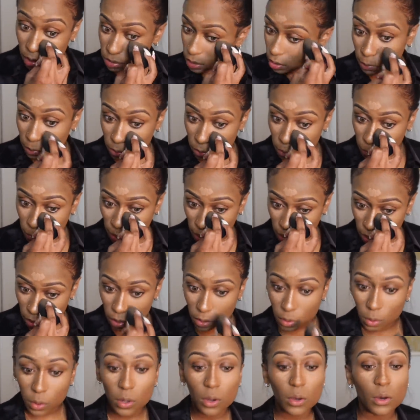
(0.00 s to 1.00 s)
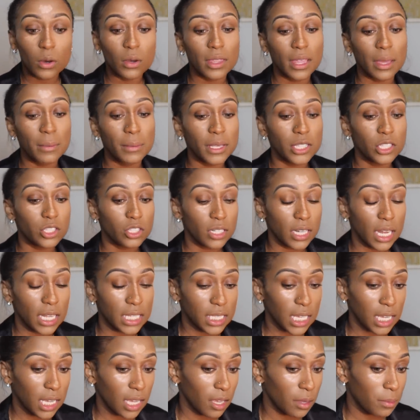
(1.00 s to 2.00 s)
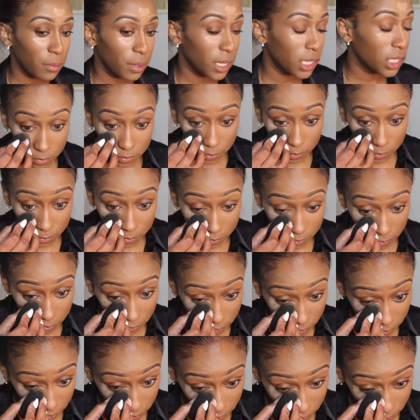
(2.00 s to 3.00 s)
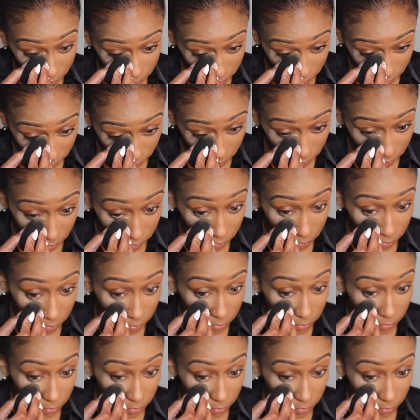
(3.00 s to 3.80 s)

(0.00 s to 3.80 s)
Sit back and relax your mind, just right.